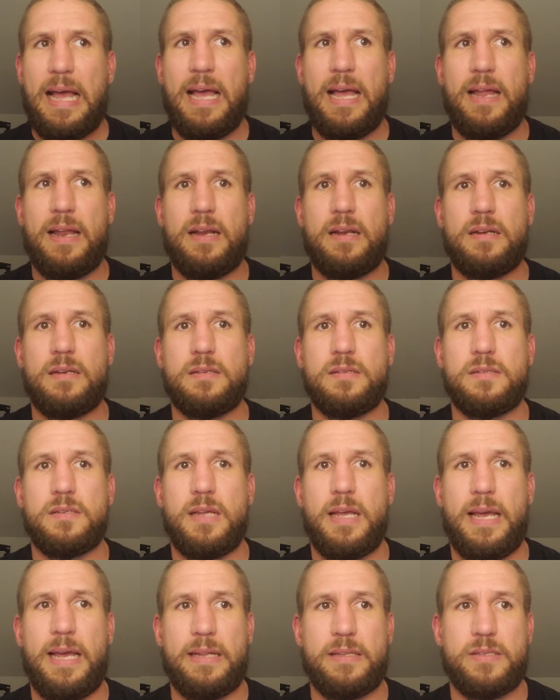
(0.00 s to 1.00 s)
and
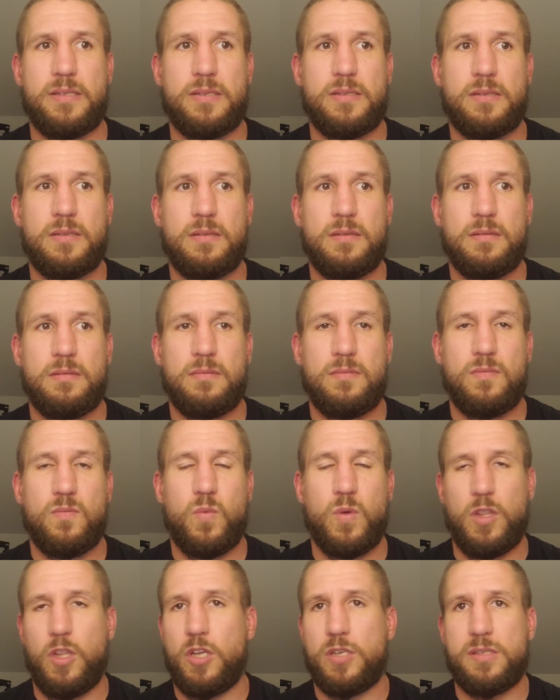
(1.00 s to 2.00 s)
it's
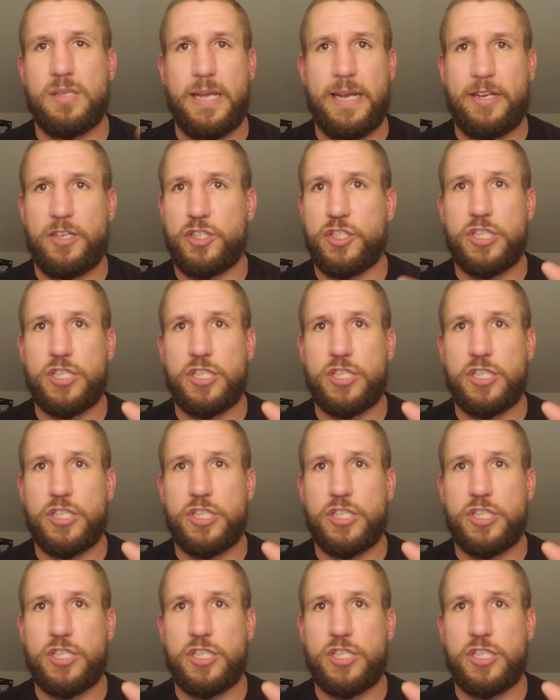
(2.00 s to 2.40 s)
what looks like